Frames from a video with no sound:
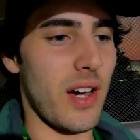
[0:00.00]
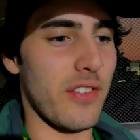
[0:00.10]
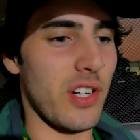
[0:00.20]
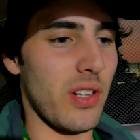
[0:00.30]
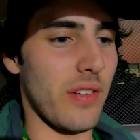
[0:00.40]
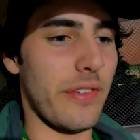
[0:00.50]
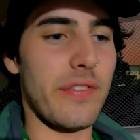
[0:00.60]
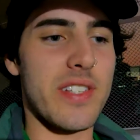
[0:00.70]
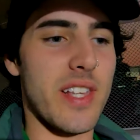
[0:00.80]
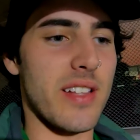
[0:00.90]
half a dollar,
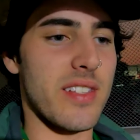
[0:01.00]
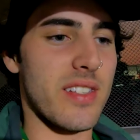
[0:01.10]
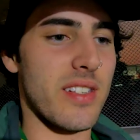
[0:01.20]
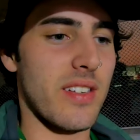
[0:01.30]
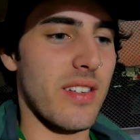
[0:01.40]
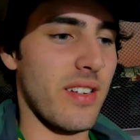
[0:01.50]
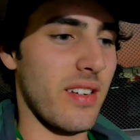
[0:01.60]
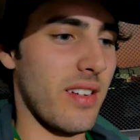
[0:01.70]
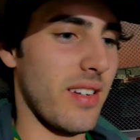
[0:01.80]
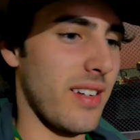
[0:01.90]
50 cents.
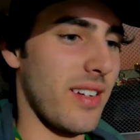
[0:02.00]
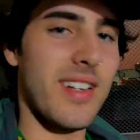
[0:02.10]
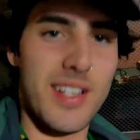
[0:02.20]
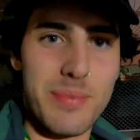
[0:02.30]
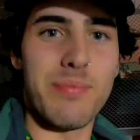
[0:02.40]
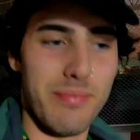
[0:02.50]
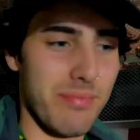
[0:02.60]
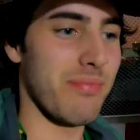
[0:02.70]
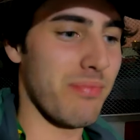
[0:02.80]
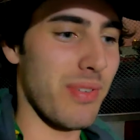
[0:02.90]
That's a
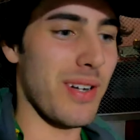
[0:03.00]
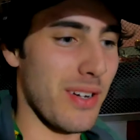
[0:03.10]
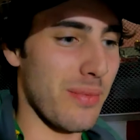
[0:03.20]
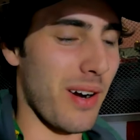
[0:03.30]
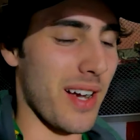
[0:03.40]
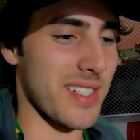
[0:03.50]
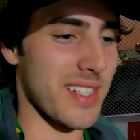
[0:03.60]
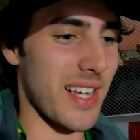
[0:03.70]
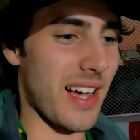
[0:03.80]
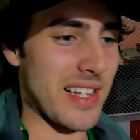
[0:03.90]
pretty good price.
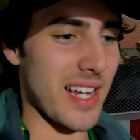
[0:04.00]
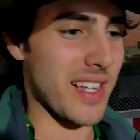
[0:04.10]
Let's see how it